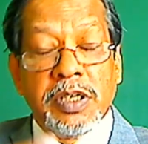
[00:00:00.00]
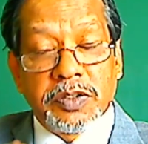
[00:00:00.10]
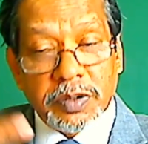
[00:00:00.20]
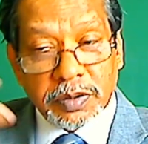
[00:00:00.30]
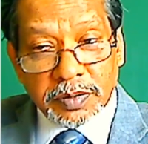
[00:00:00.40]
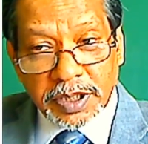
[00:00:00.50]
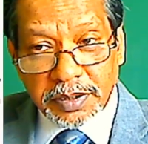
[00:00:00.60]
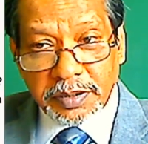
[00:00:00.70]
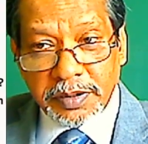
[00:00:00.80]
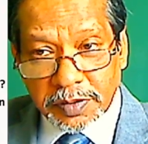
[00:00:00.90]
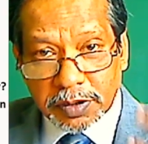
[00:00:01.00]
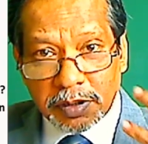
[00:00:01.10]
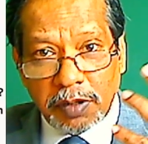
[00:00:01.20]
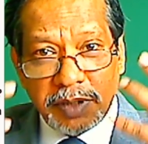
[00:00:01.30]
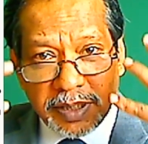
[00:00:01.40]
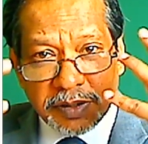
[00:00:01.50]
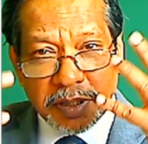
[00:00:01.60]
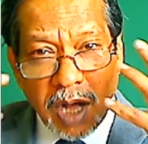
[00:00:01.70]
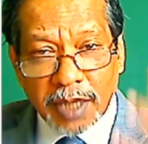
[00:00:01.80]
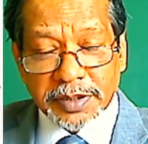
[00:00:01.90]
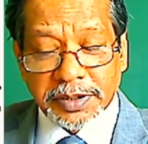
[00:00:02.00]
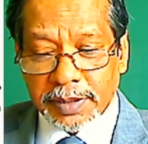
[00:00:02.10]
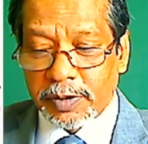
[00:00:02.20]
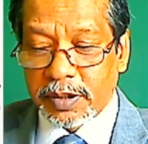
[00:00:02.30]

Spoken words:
So introduce slowly as a concept.